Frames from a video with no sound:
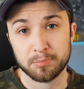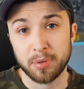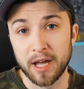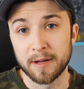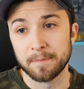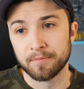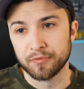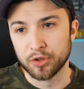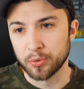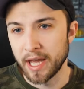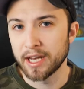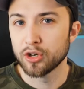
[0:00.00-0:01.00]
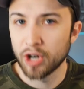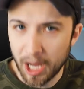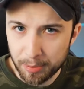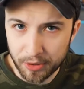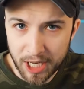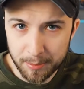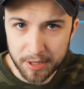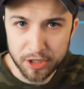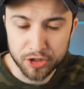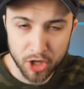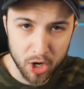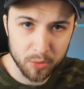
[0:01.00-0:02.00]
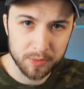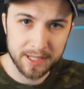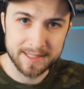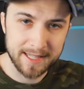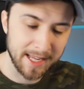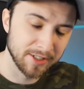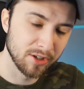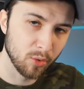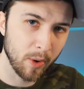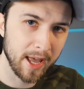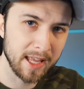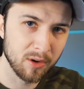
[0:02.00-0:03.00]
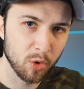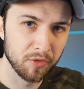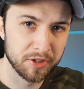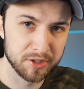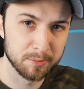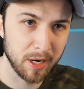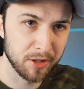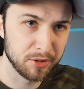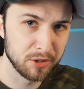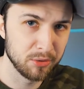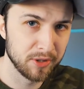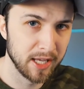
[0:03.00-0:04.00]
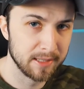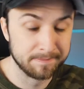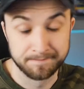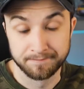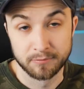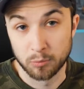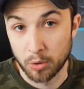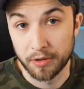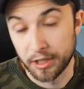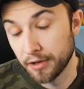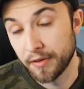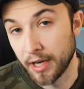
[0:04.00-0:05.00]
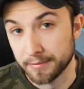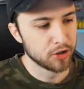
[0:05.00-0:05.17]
but you can crop your image so it takes it away, or if it doesn't bother you, then you're fine.